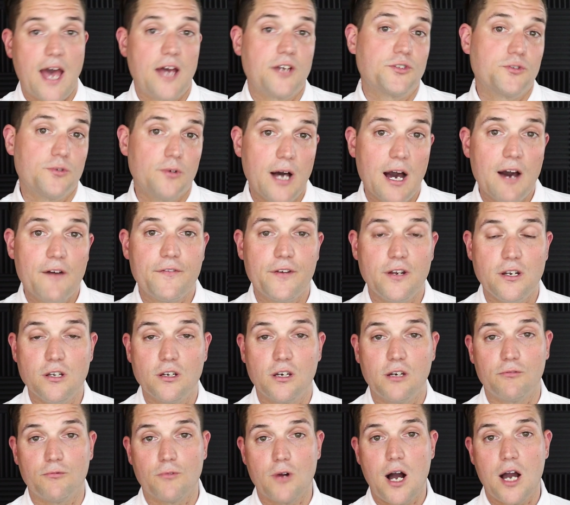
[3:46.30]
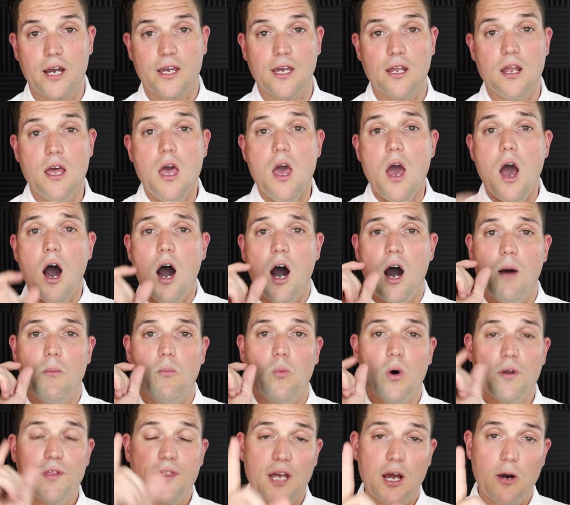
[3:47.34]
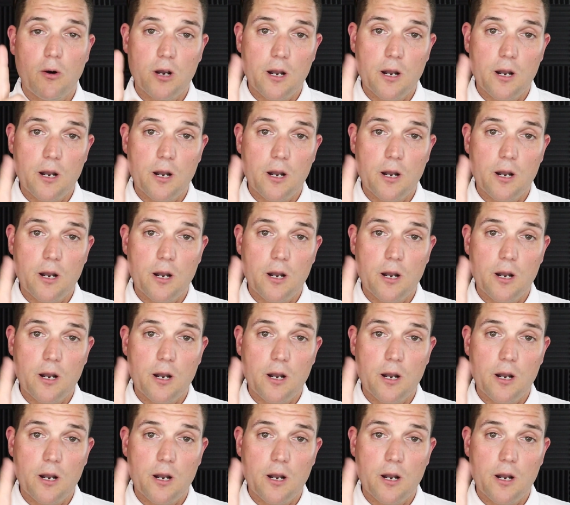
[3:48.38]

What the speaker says: casual outfit and you can rock it. One thing